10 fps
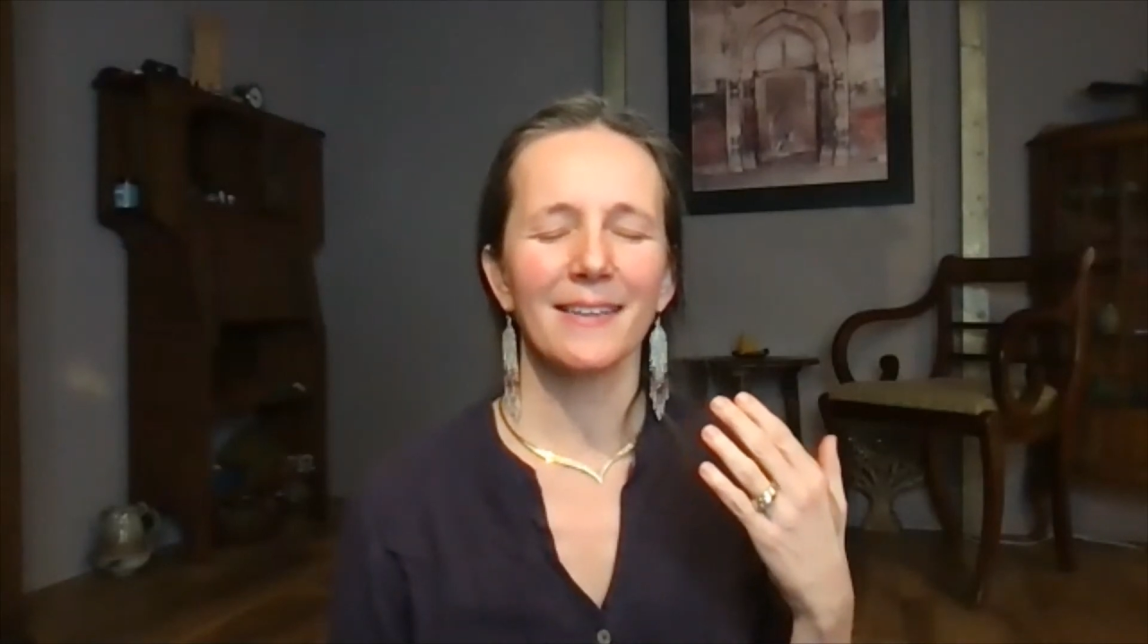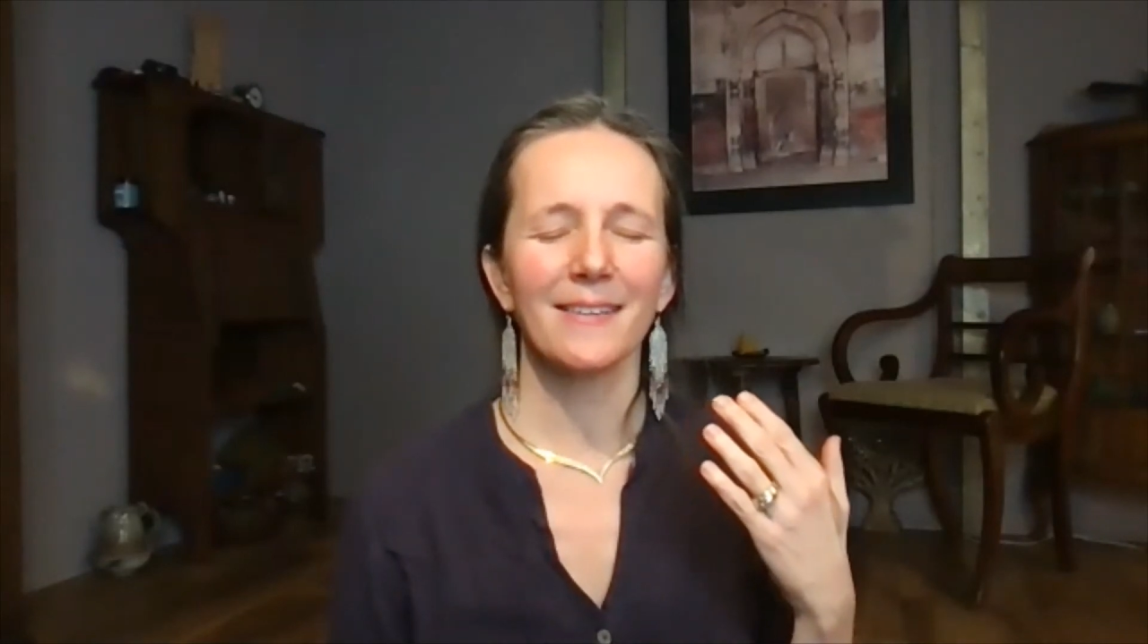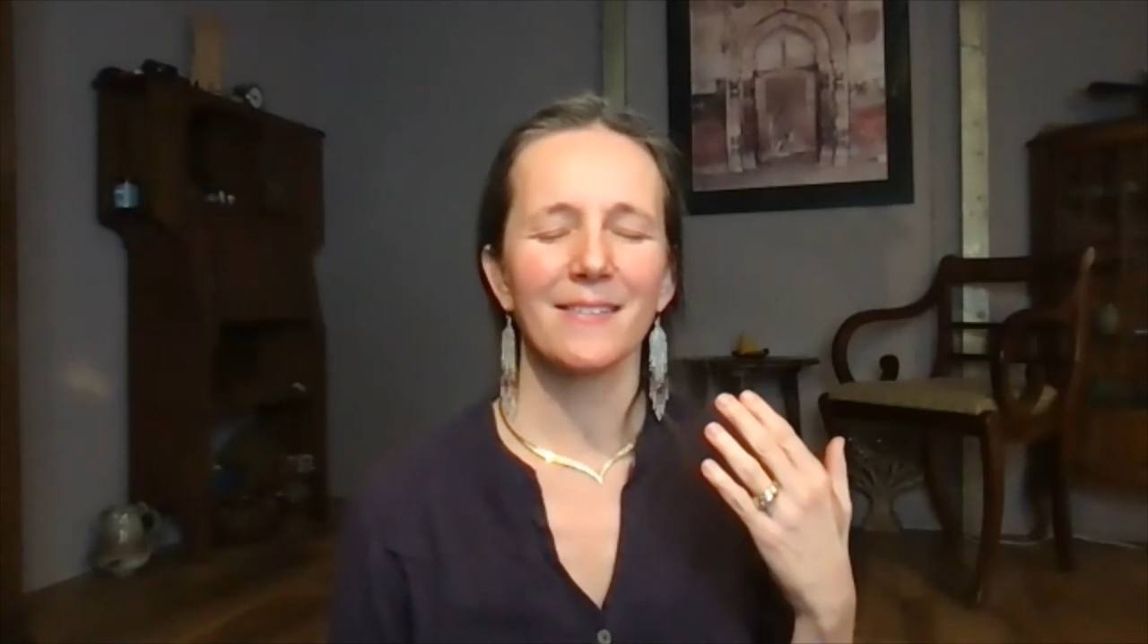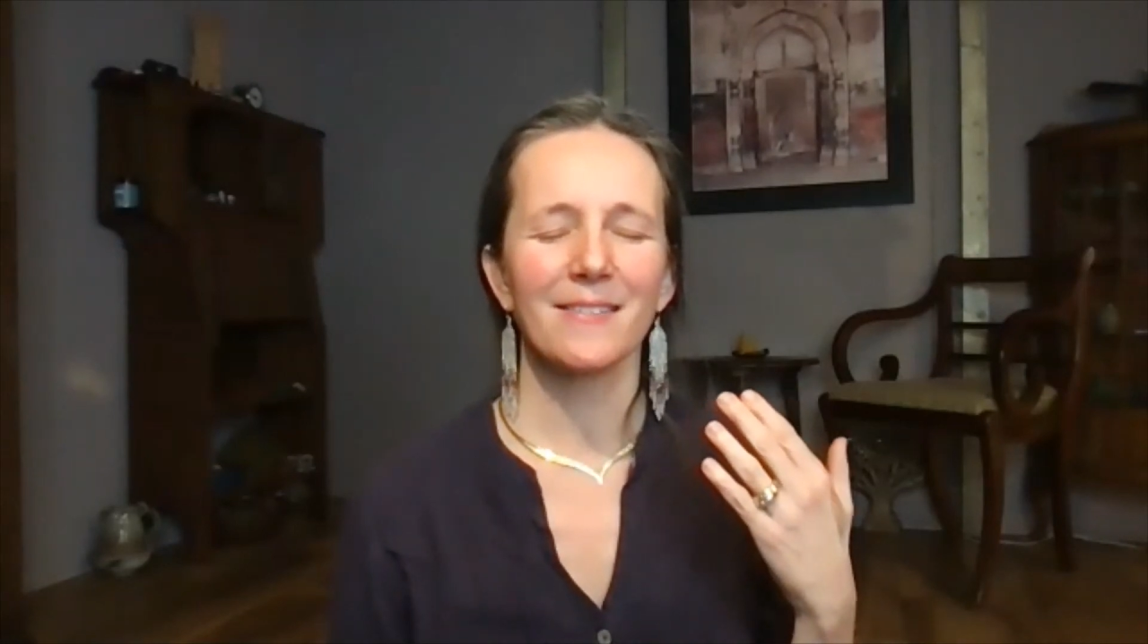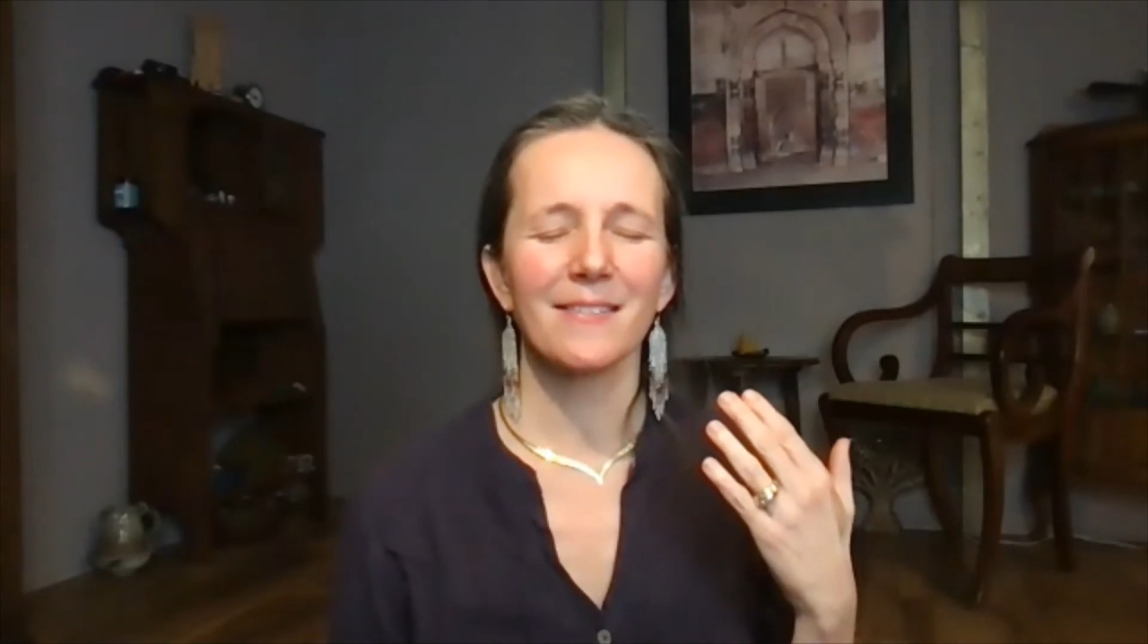
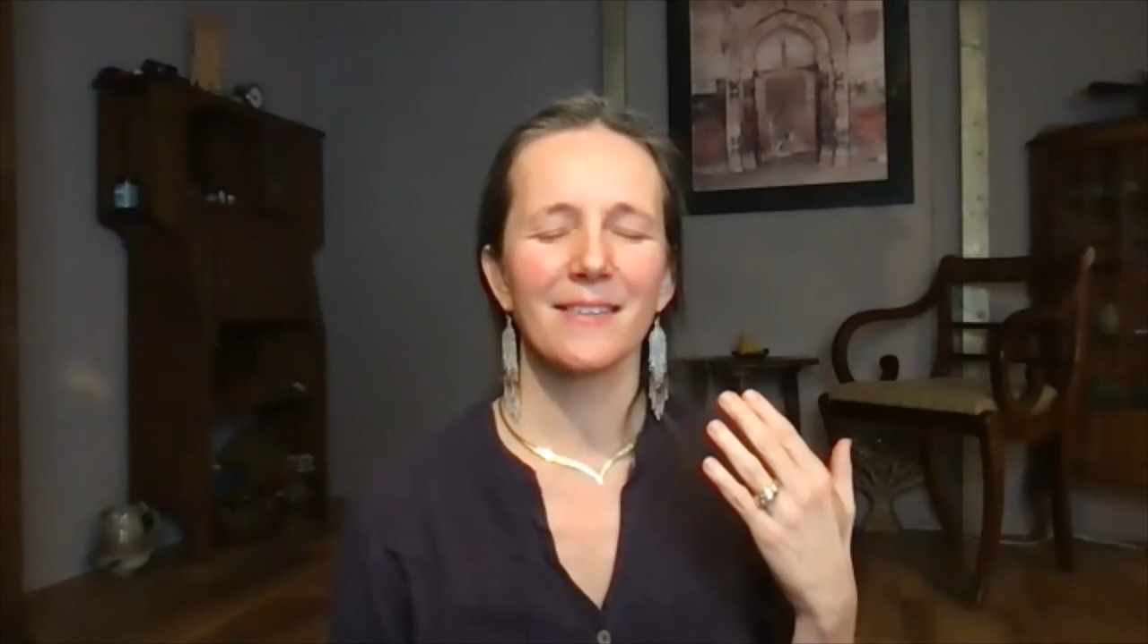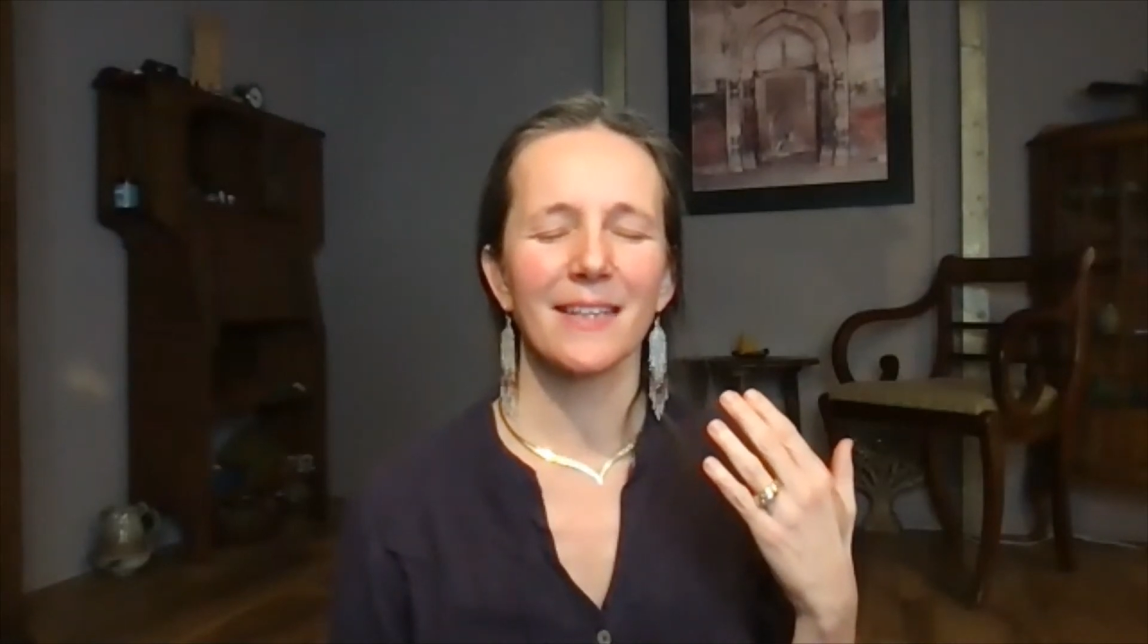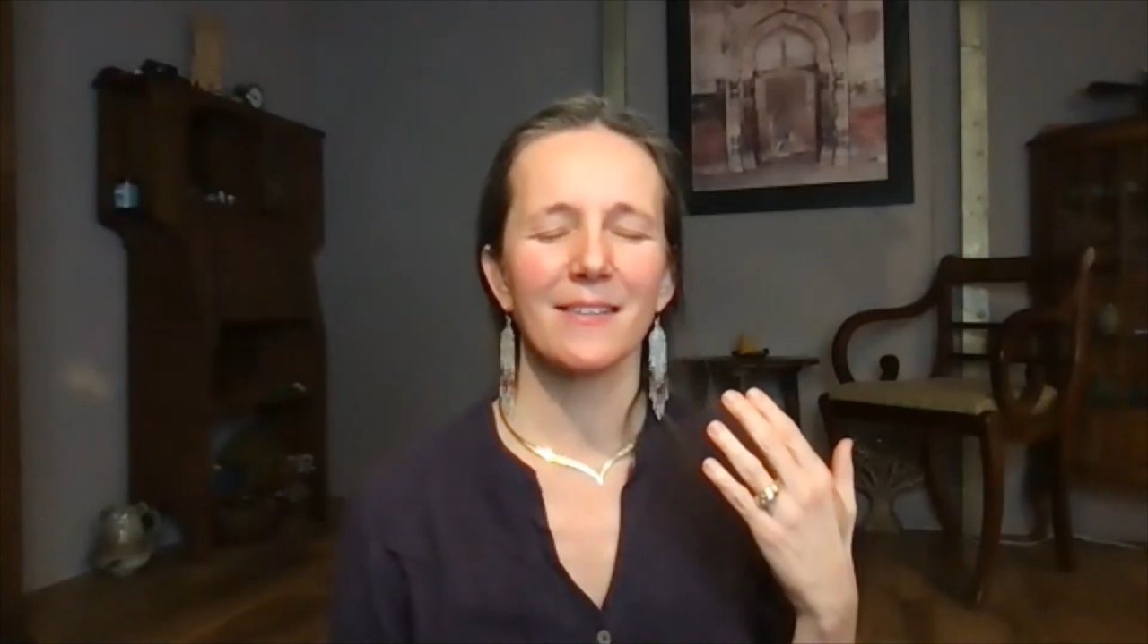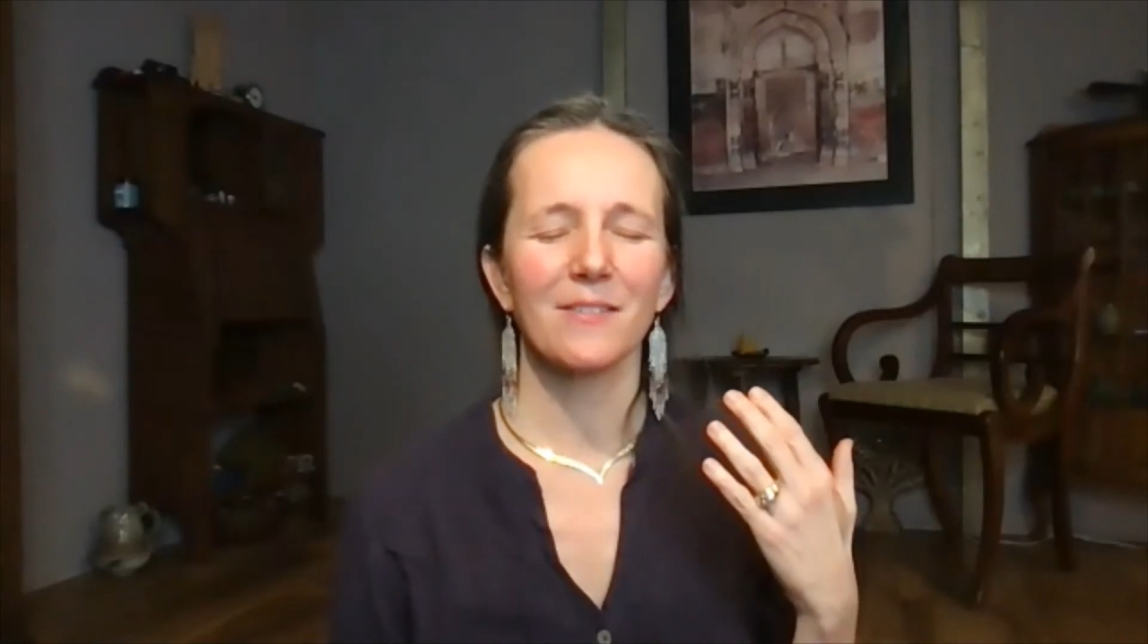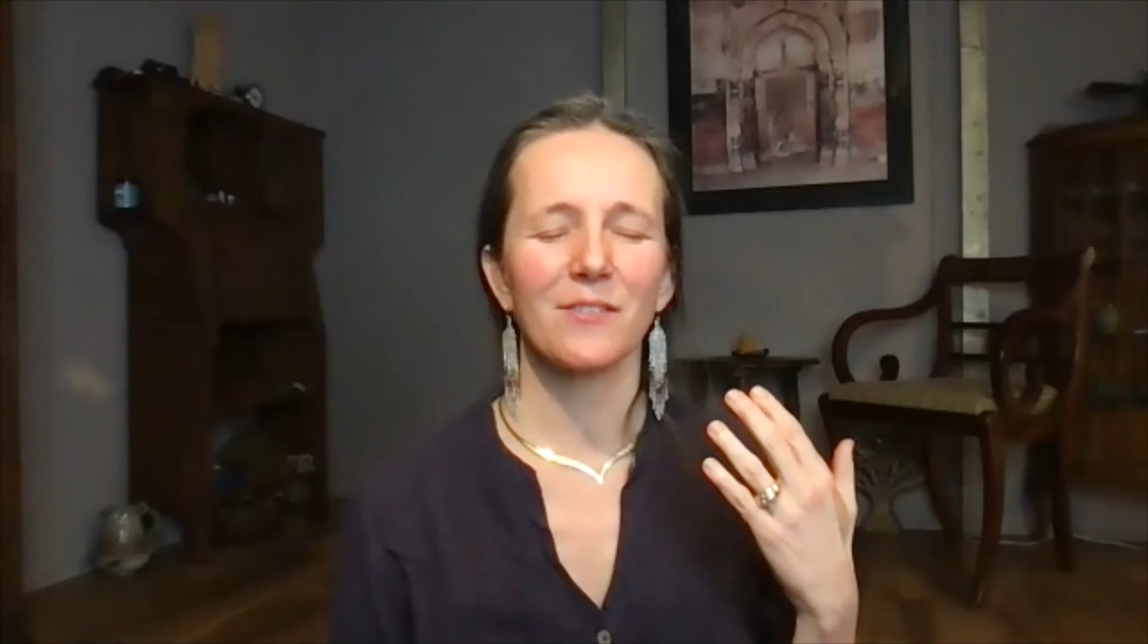little
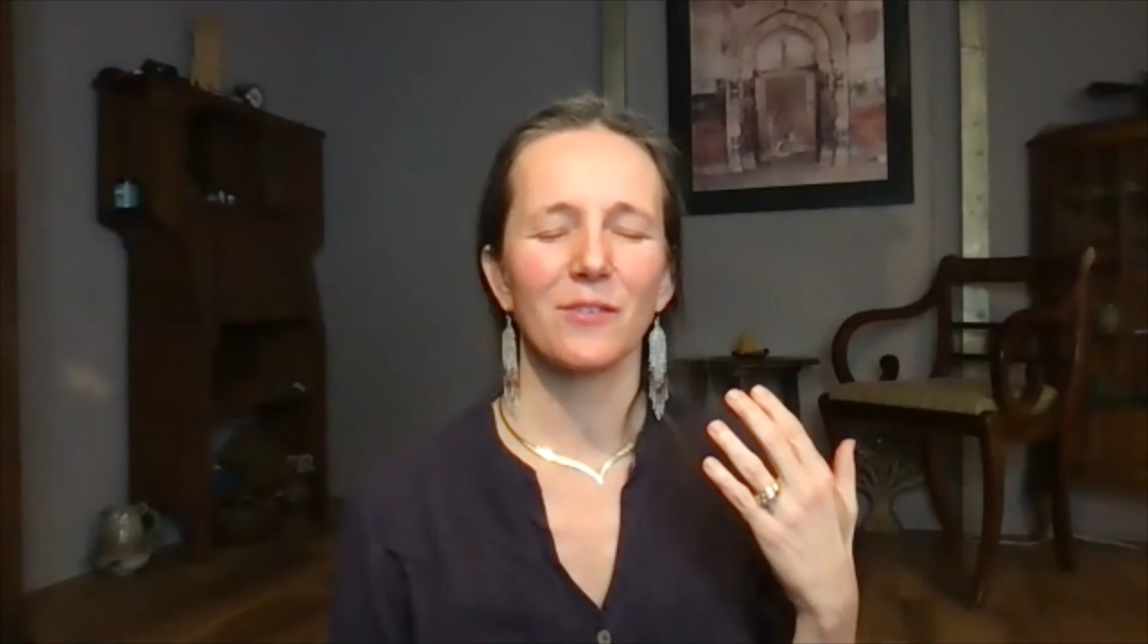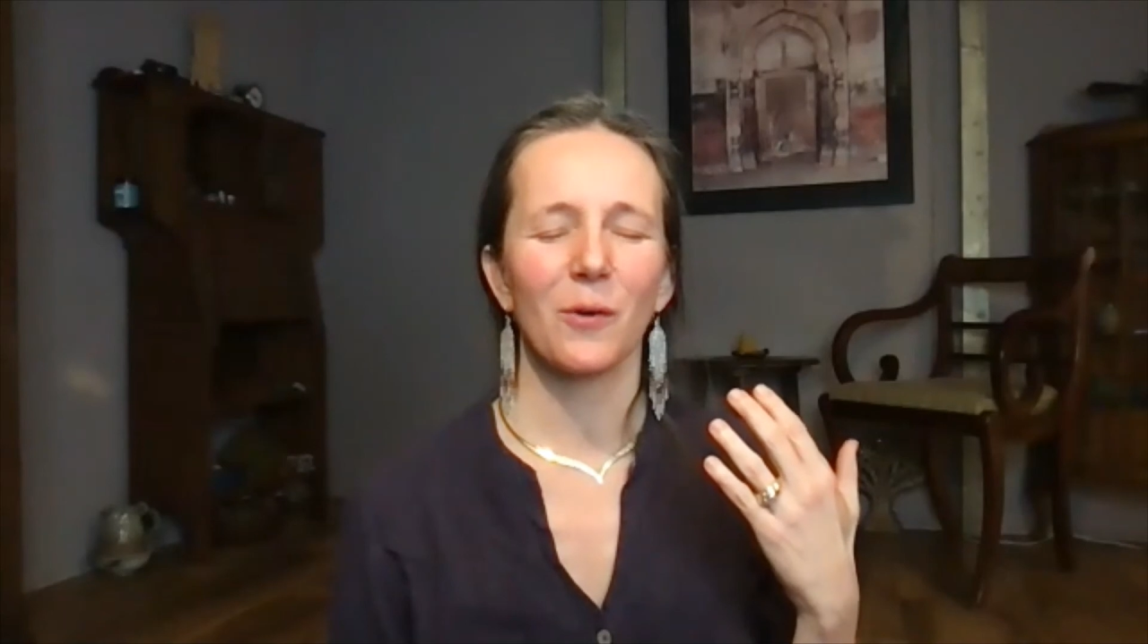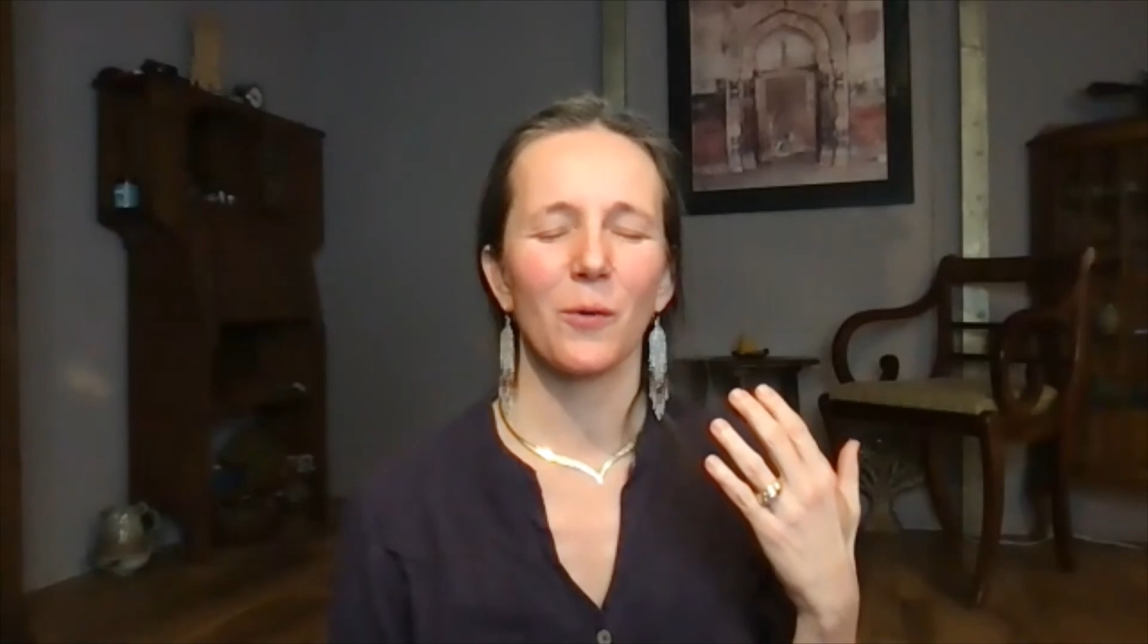slits,